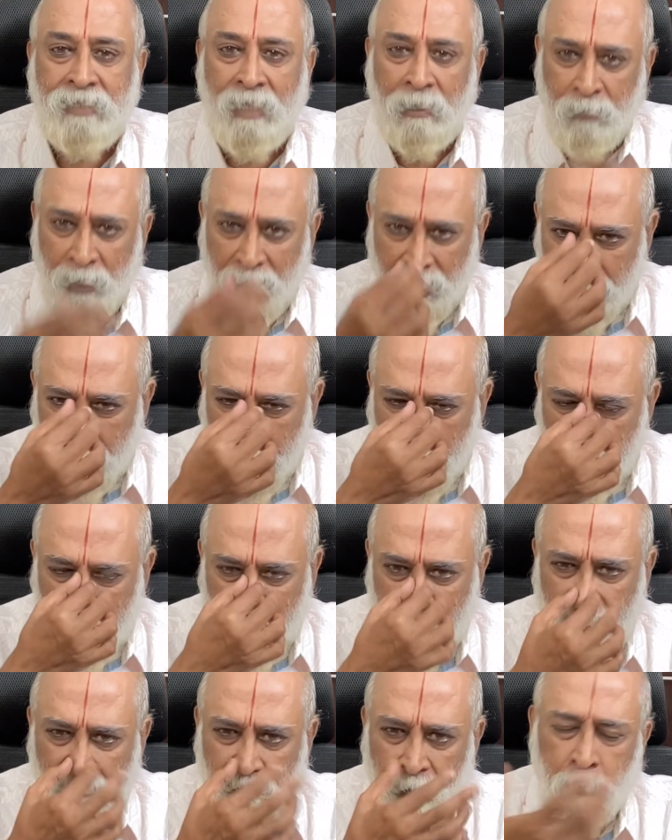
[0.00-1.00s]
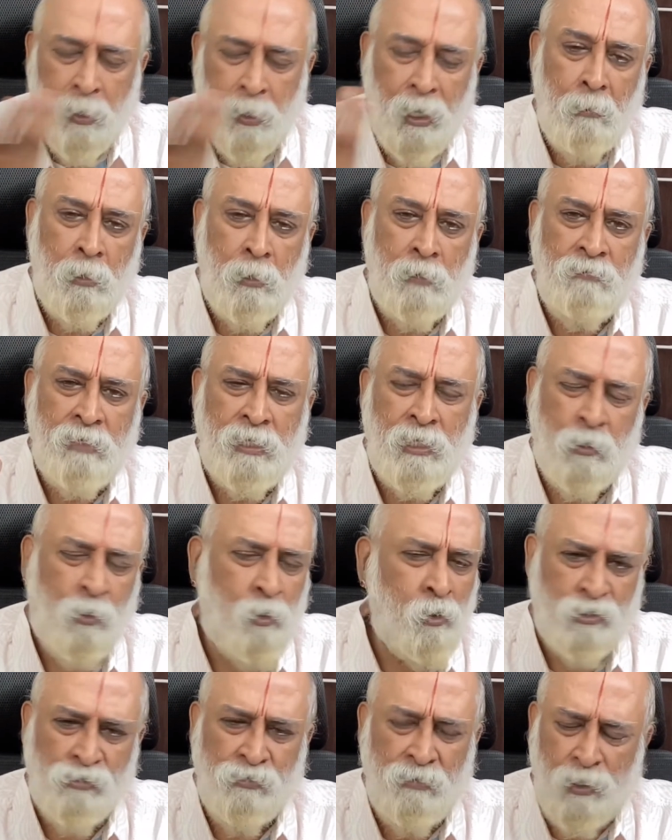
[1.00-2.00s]
Somebody may be having problem with the
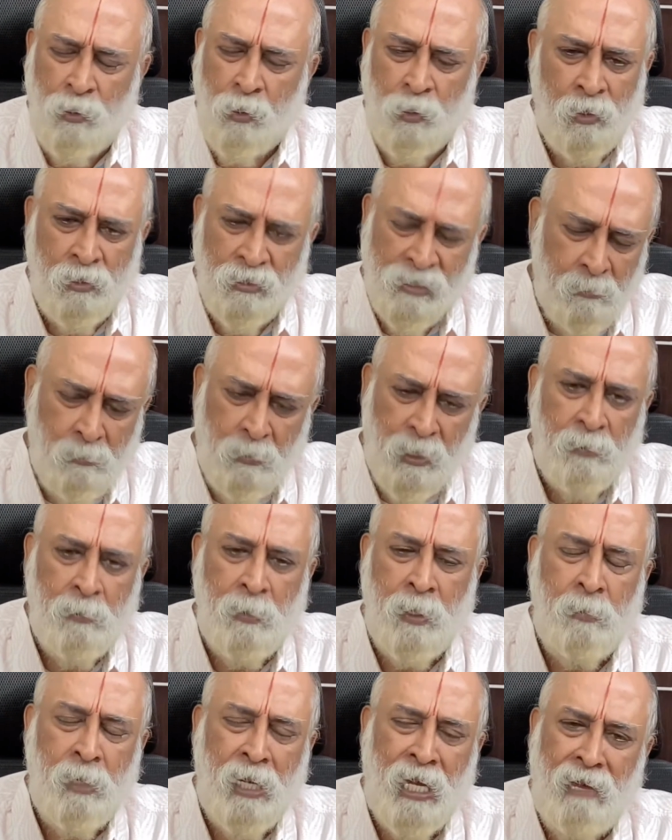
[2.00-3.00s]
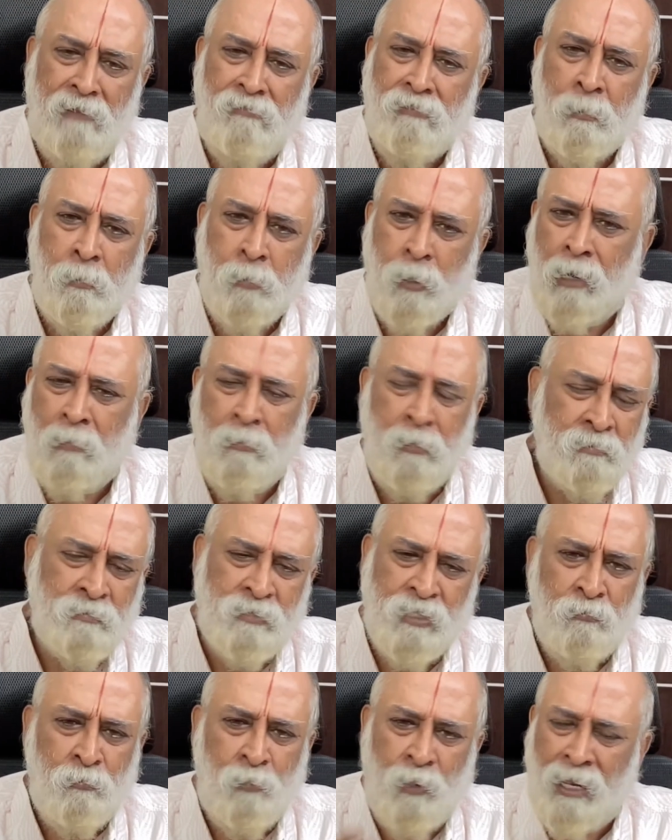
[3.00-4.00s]
nose. We don't know. Somebody may be having
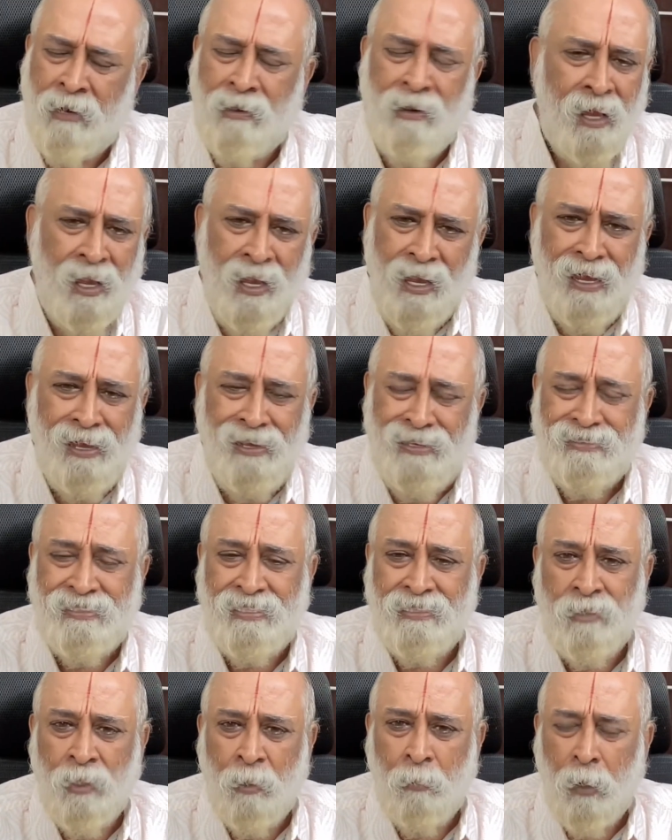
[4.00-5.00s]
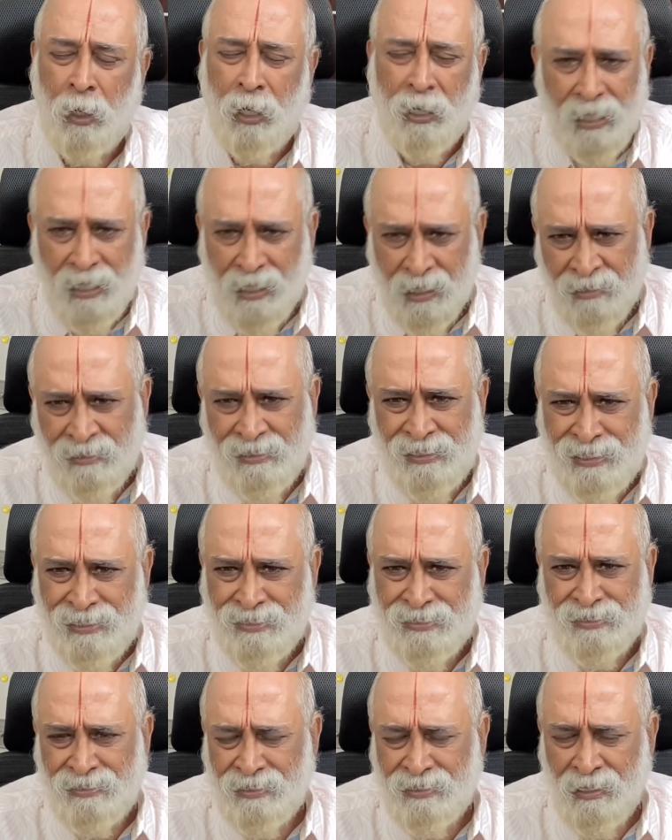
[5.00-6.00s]
problem somewhere else in the body. And
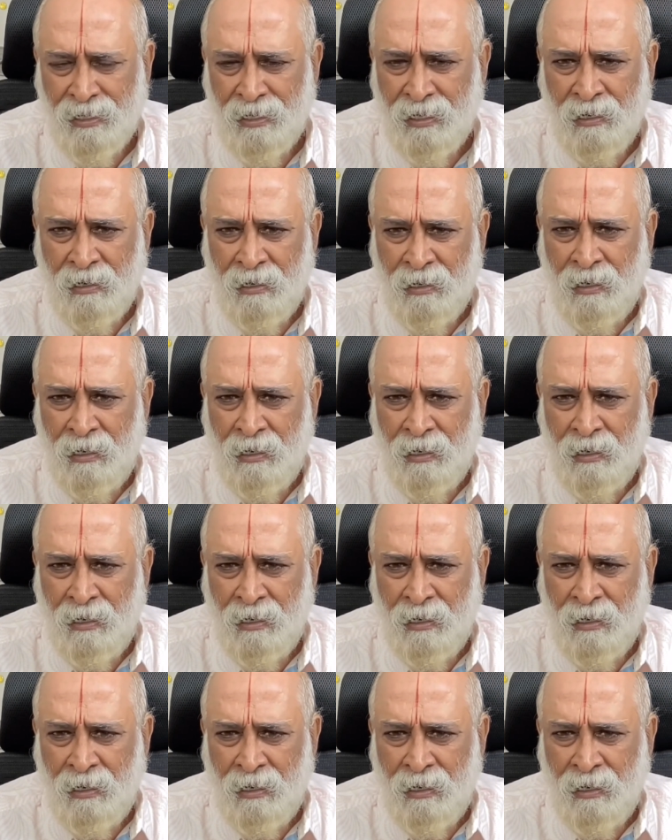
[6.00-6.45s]
these